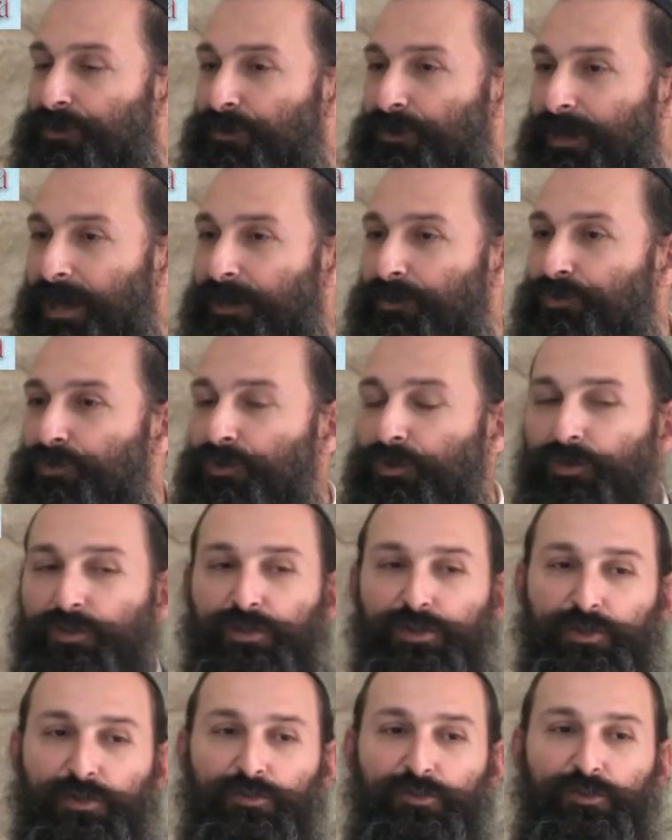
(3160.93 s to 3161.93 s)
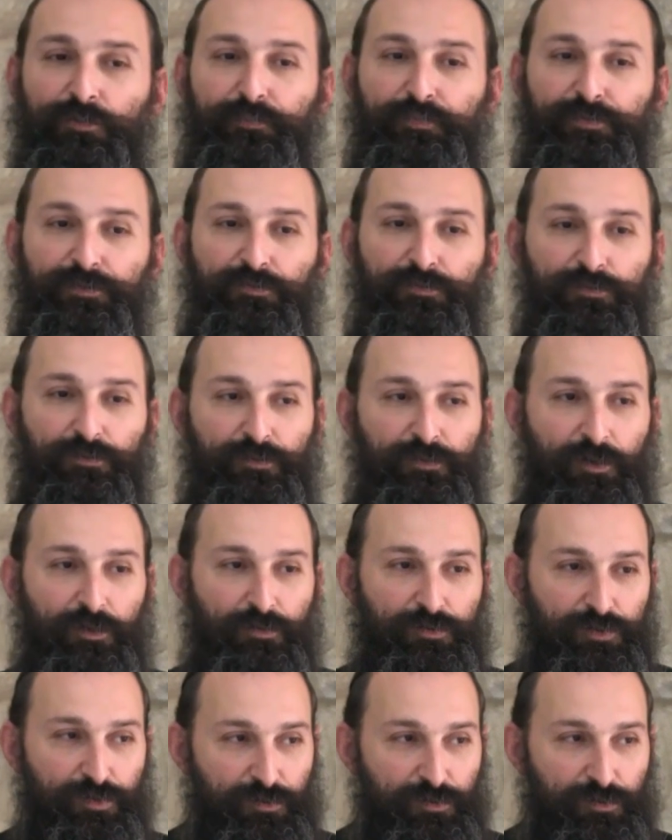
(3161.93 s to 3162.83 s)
so he had to go to Europe to go